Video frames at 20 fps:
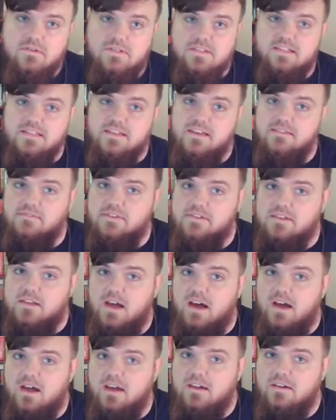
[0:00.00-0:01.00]
7,
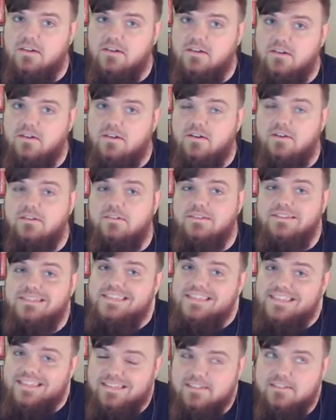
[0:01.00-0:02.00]
9,
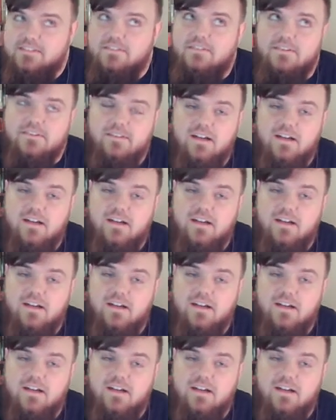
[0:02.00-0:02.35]
10 on the